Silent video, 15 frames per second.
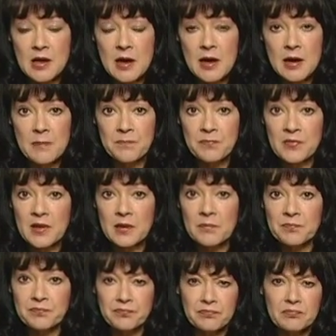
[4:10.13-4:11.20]

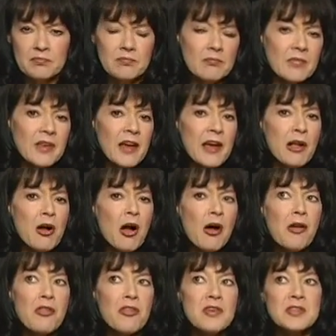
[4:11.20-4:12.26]
I
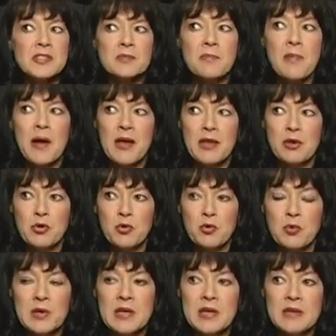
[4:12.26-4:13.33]
call this my
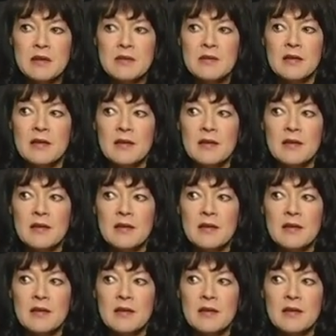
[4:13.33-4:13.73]
green